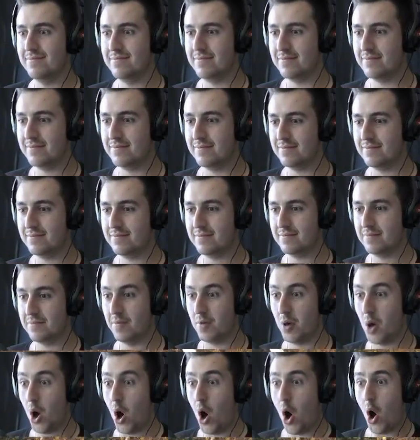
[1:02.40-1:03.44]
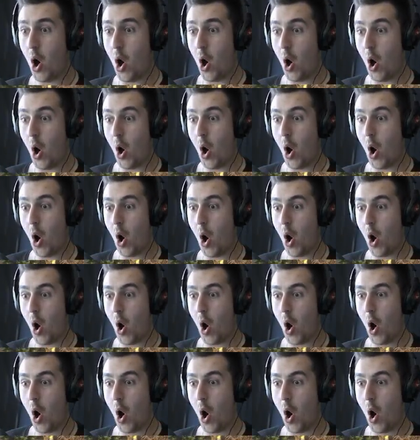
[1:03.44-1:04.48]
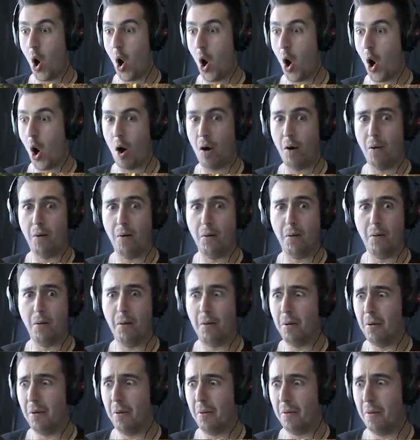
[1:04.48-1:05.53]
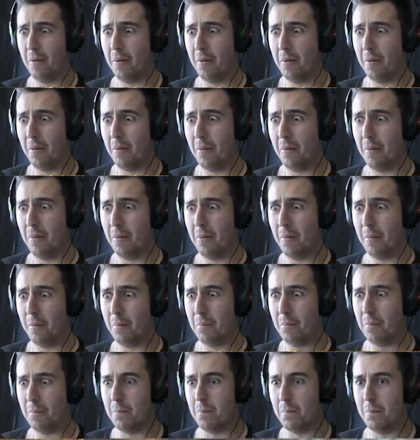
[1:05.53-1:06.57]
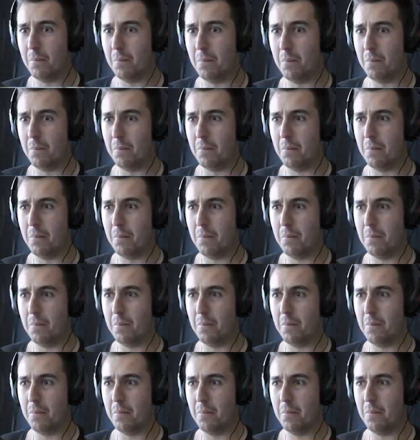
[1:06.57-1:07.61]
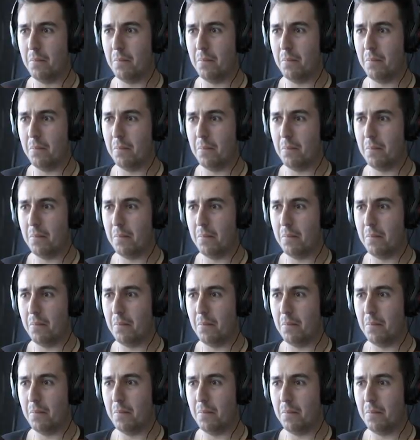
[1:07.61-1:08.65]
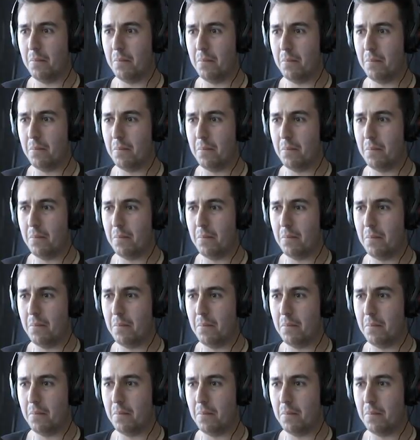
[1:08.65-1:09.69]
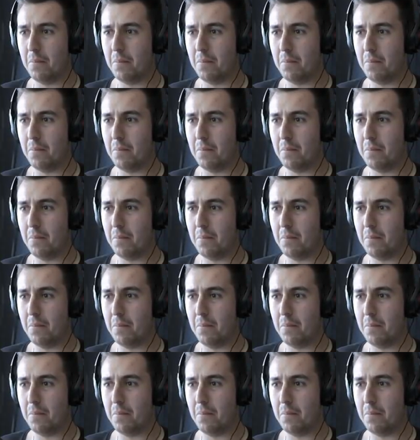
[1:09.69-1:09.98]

(no one is talking)